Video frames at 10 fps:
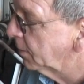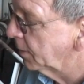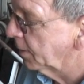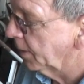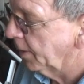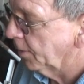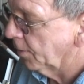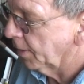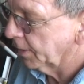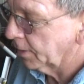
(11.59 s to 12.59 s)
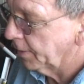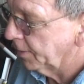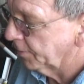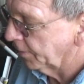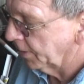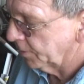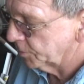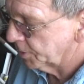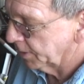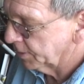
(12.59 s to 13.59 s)
a little error on a cleaner that I
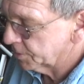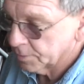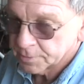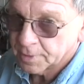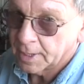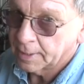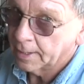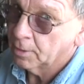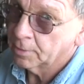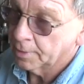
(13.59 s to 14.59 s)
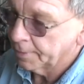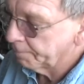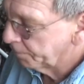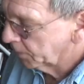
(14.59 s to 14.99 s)
used on this, and it was highly alkaline.